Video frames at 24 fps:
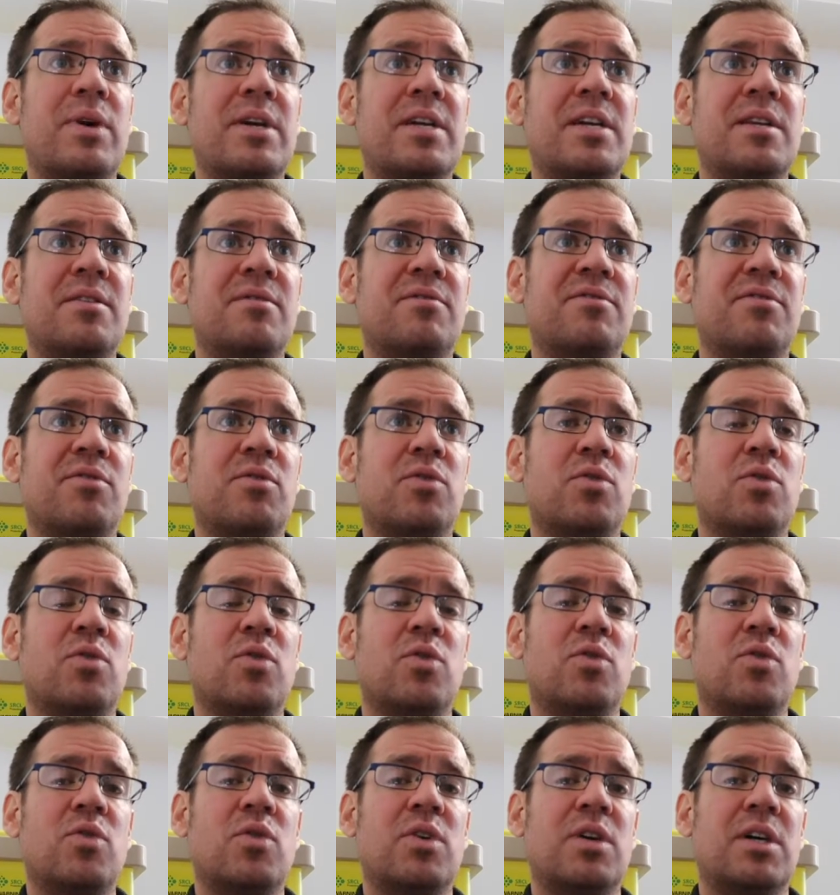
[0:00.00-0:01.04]
waiting
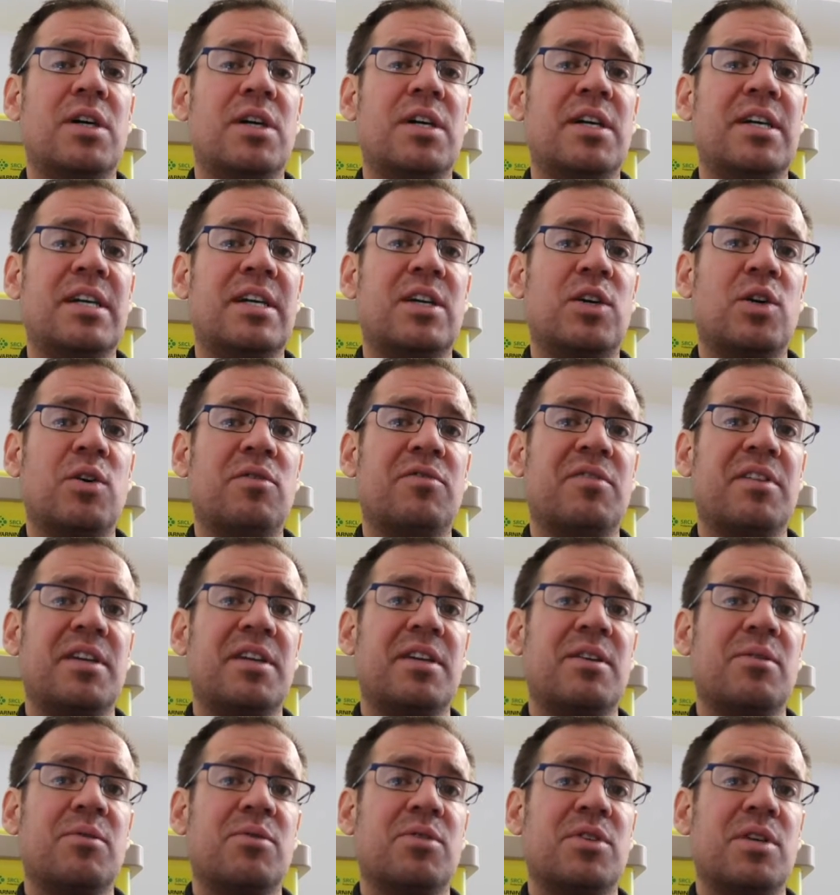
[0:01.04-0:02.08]
for a coffee,
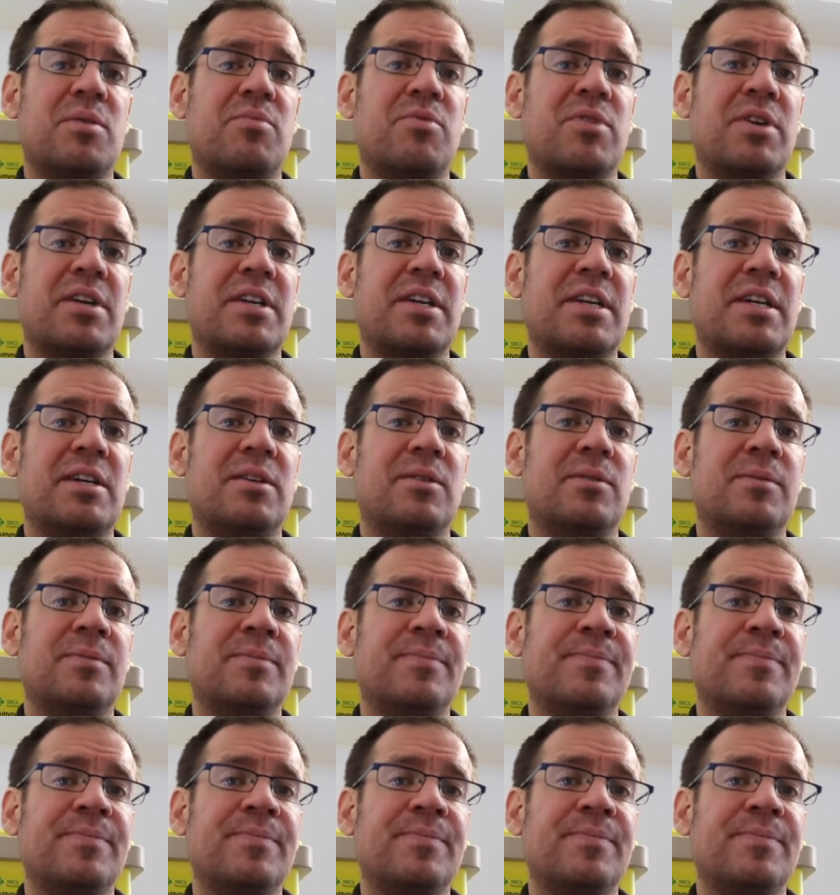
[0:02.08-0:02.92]
which I bring in now.